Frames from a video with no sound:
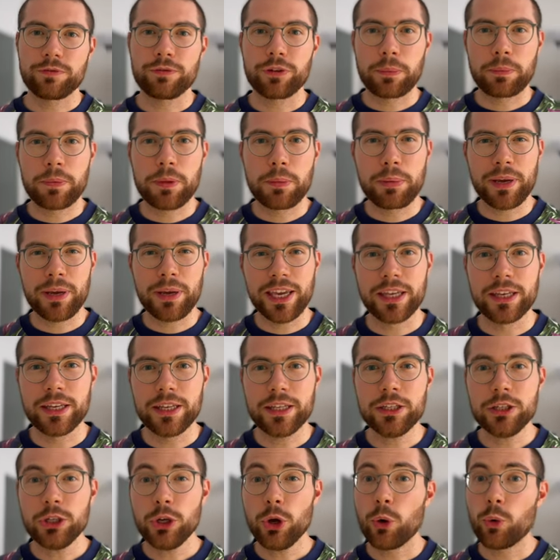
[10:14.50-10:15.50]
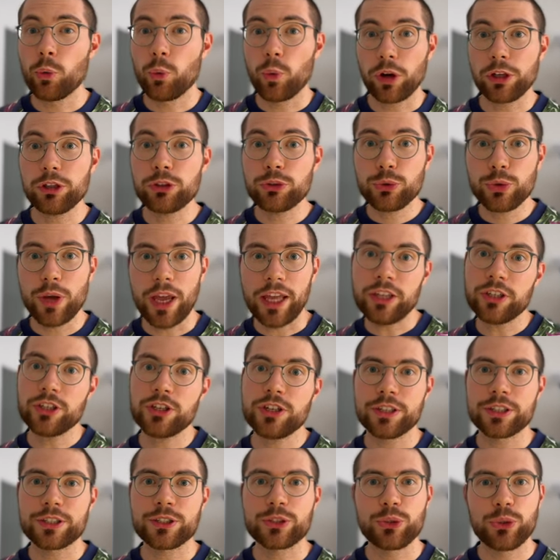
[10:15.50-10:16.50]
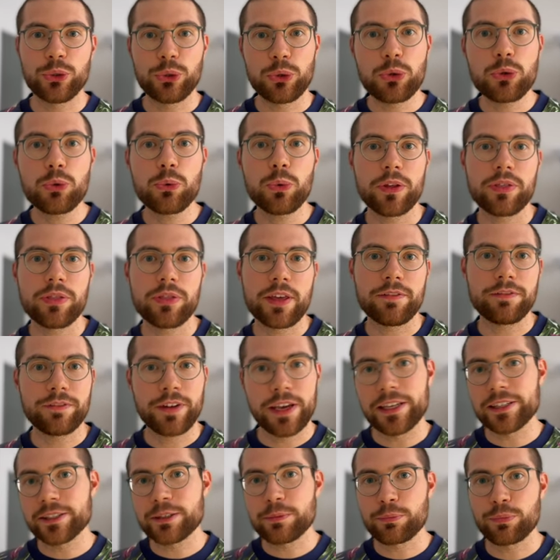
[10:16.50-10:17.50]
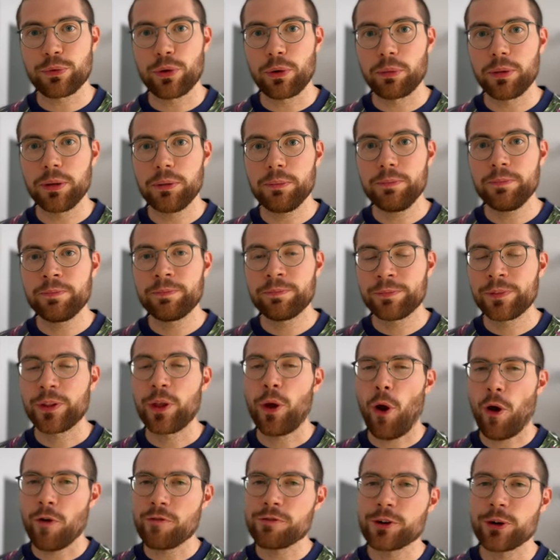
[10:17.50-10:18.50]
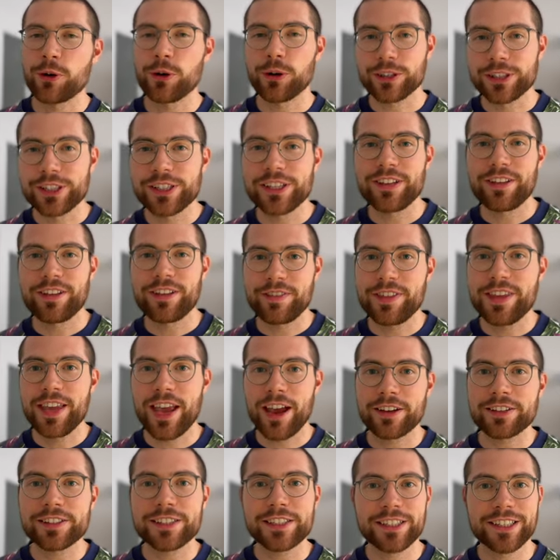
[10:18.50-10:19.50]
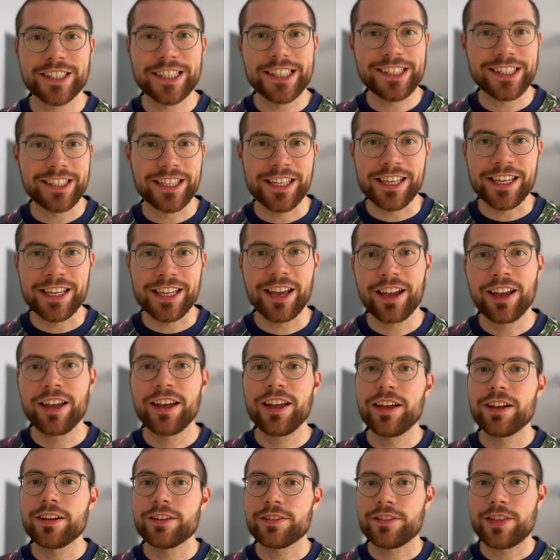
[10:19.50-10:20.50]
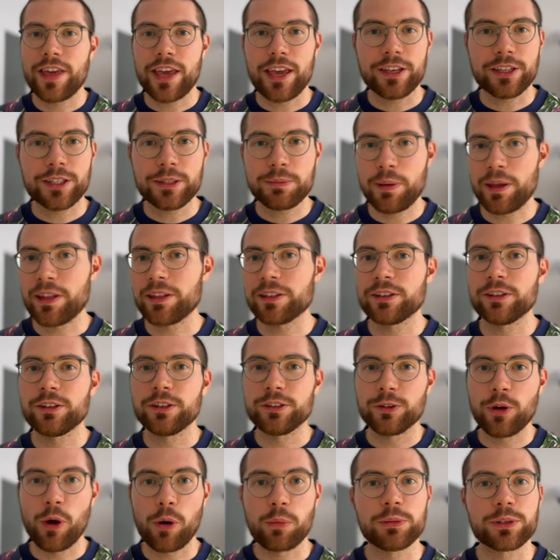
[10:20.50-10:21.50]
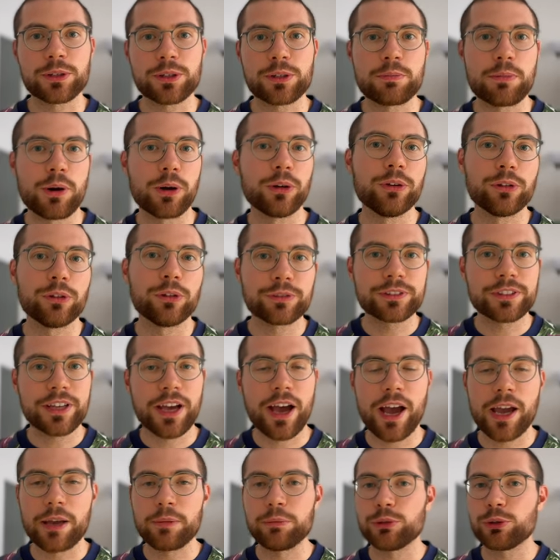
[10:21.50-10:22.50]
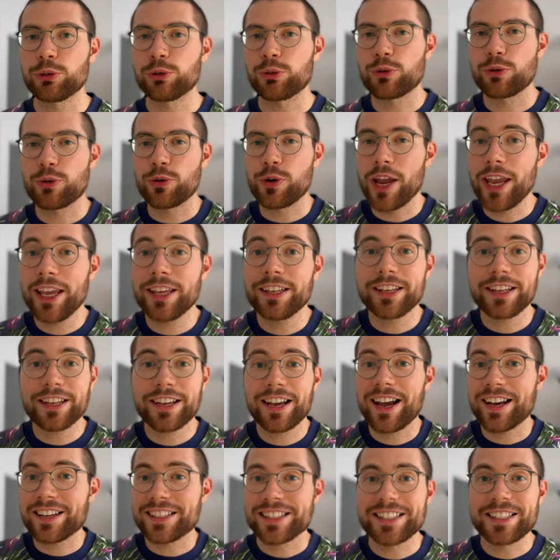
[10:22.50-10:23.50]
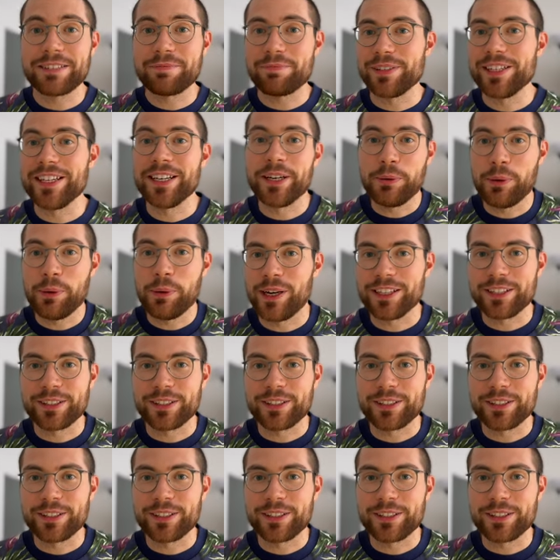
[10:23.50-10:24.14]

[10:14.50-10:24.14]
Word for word: from the beginning? What do engineers do when they face a problem? Of course, the answer is C. They spend an enormous amount of time to create a custom DIY